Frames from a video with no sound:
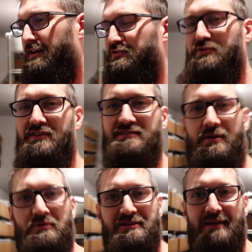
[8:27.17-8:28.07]
During the
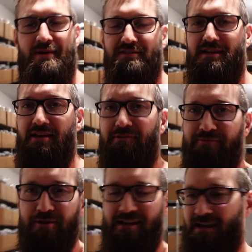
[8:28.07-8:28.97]
summertime, I was kind of
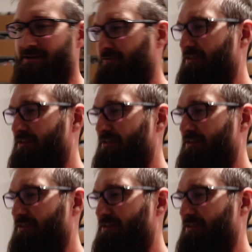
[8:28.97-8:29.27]
freaking out